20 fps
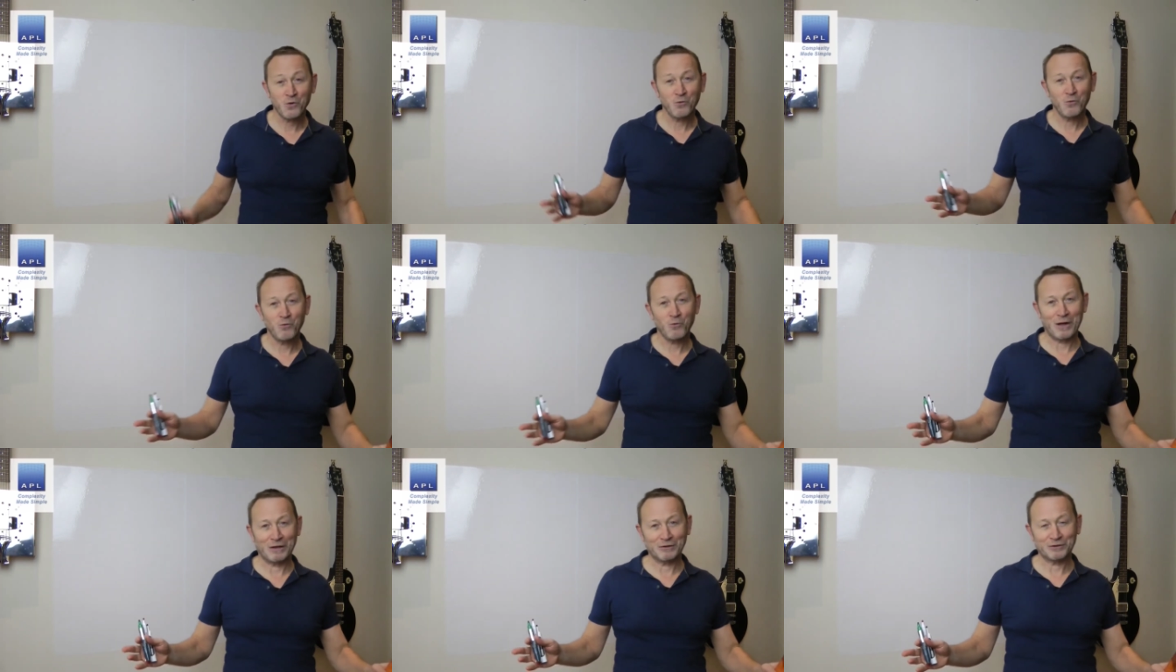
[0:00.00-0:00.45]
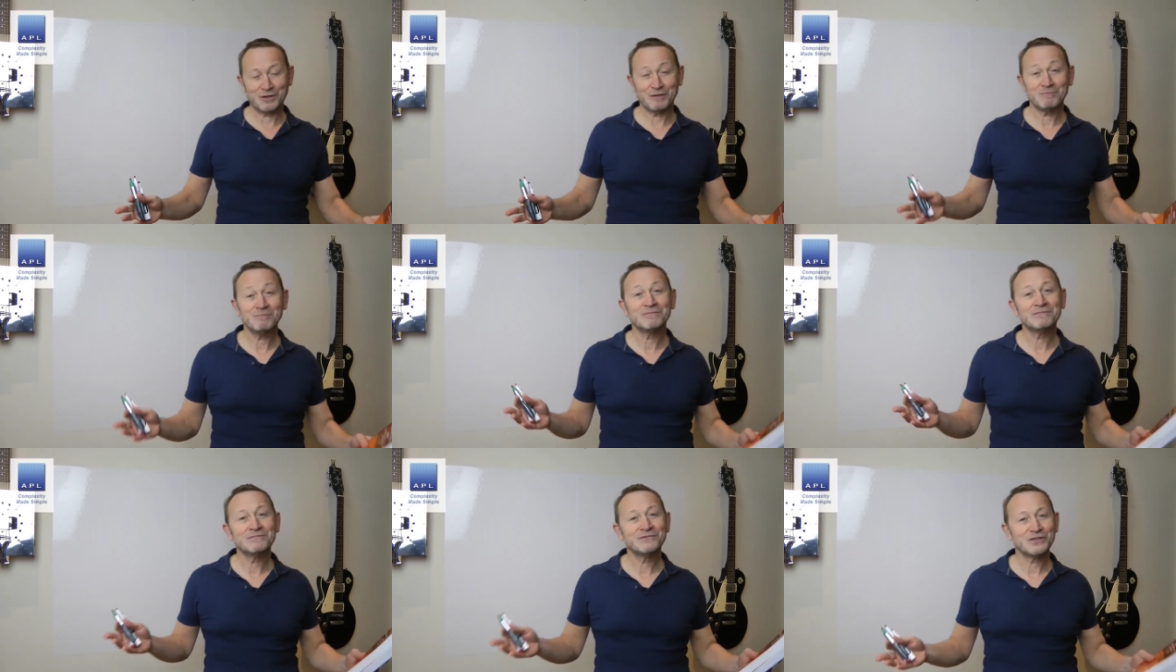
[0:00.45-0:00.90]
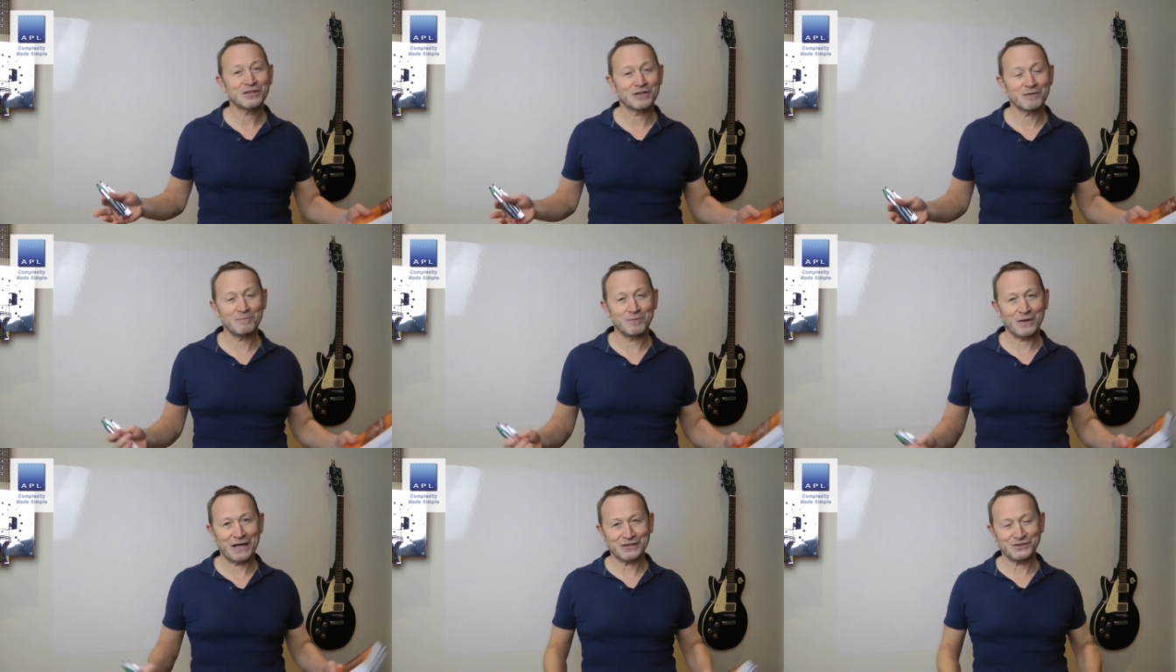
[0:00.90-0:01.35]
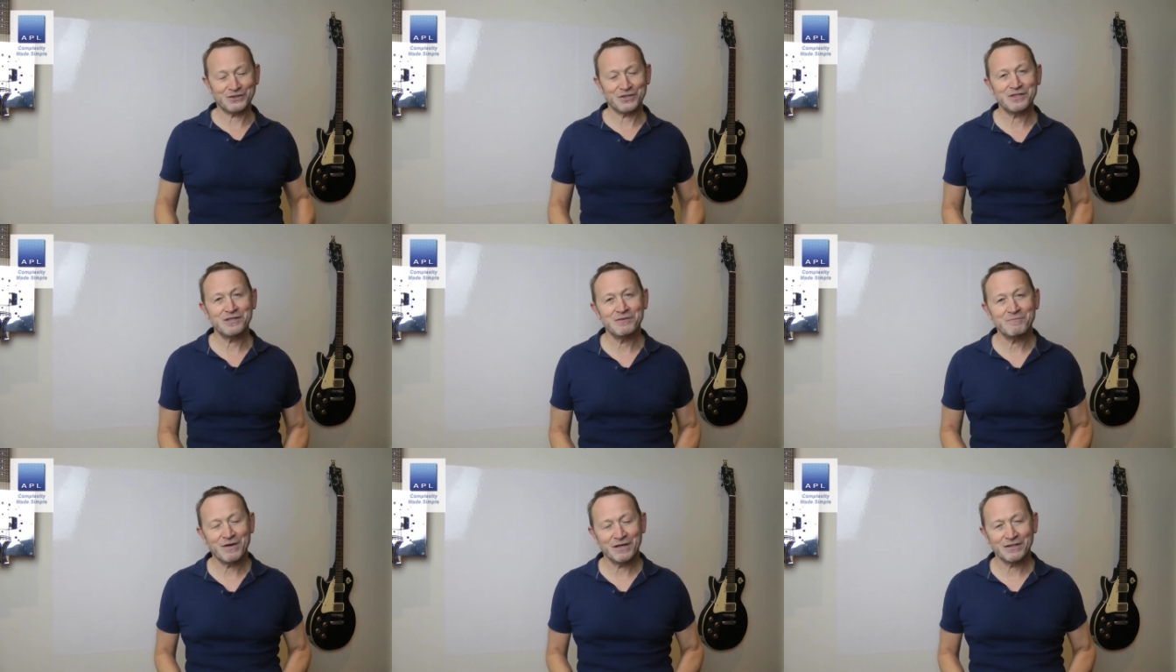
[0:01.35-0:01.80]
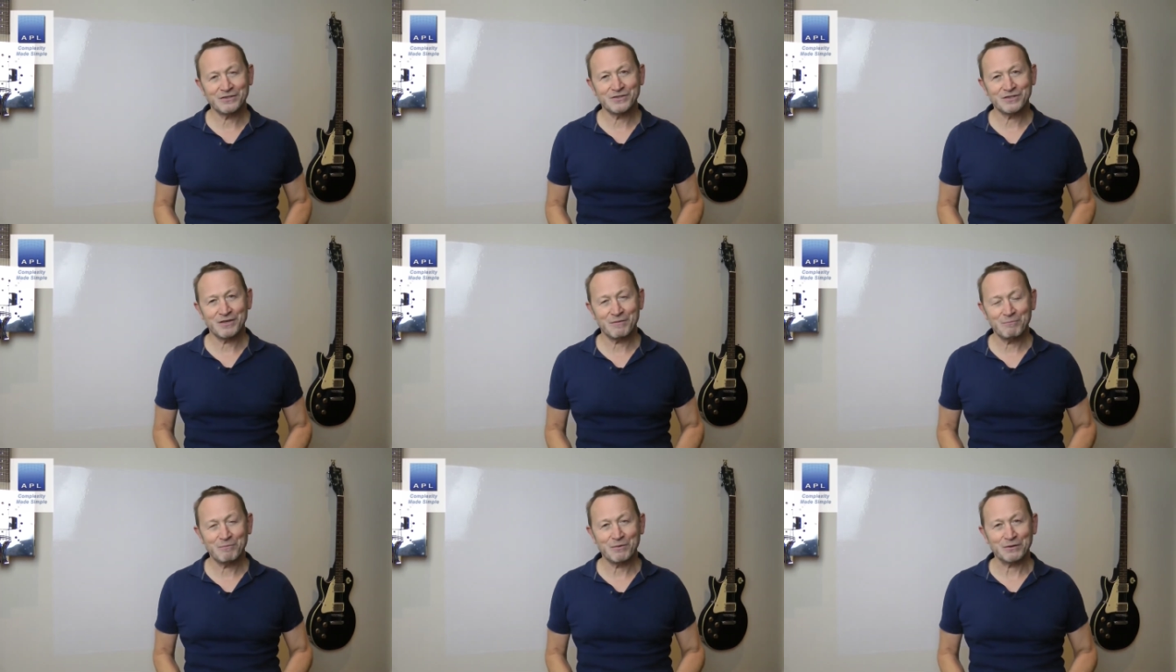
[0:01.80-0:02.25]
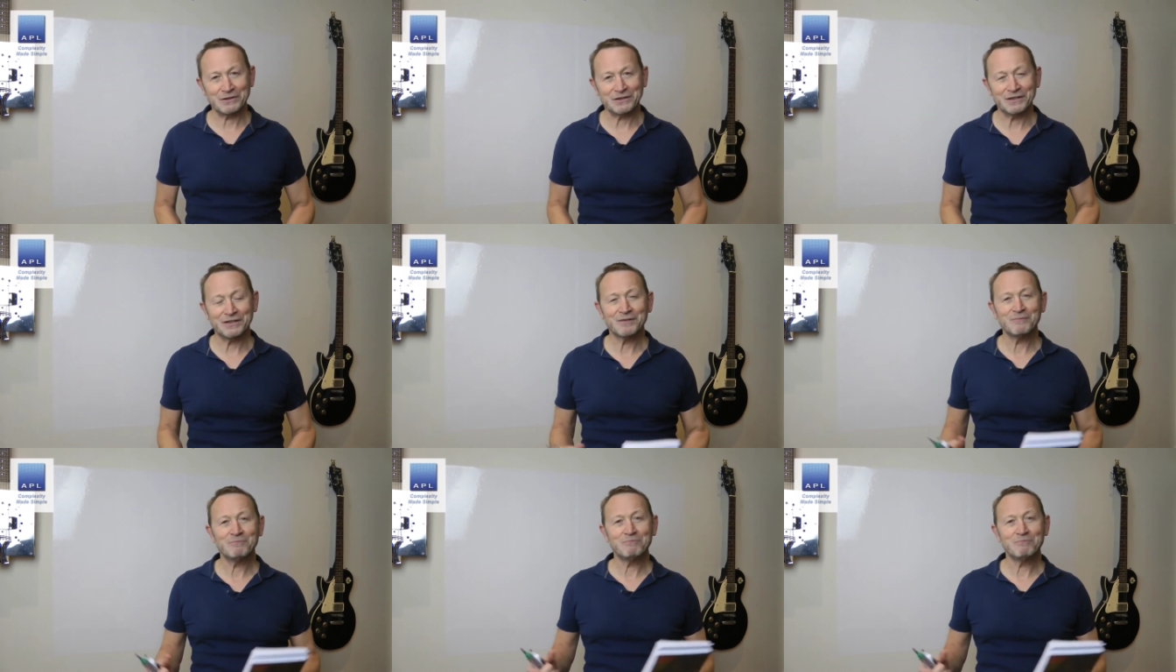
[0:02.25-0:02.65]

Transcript: Welcome to Complexity Made Simple.